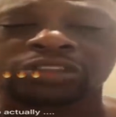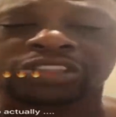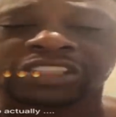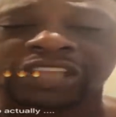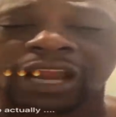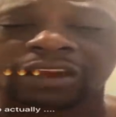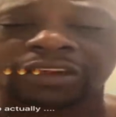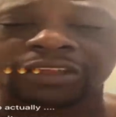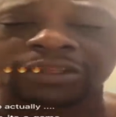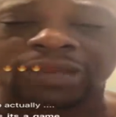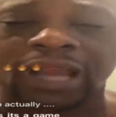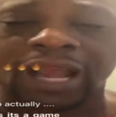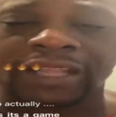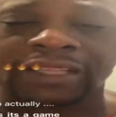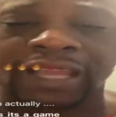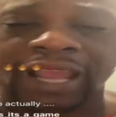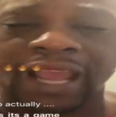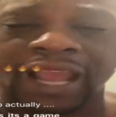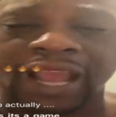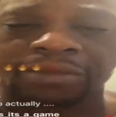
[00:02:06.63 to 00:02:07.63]
Shawty, you got
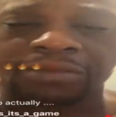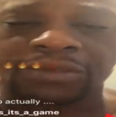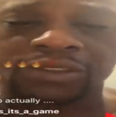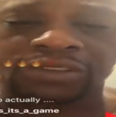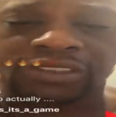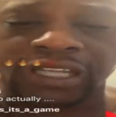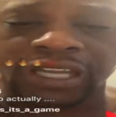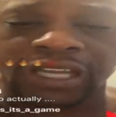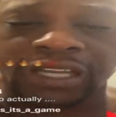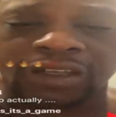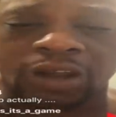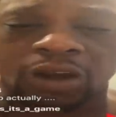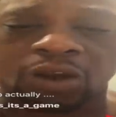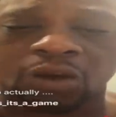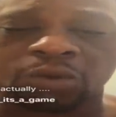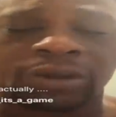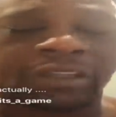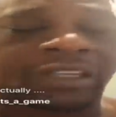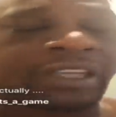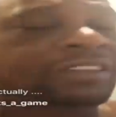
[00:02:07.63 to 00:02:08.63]
the album? You said no,
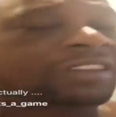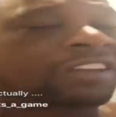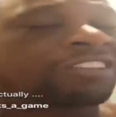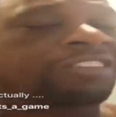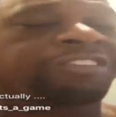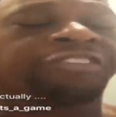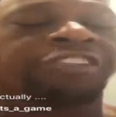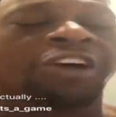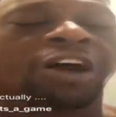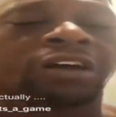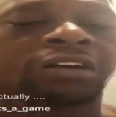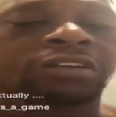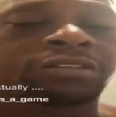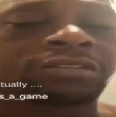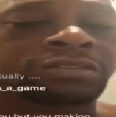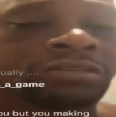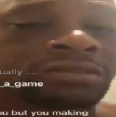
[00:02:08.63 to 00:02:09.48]
well get the fuck.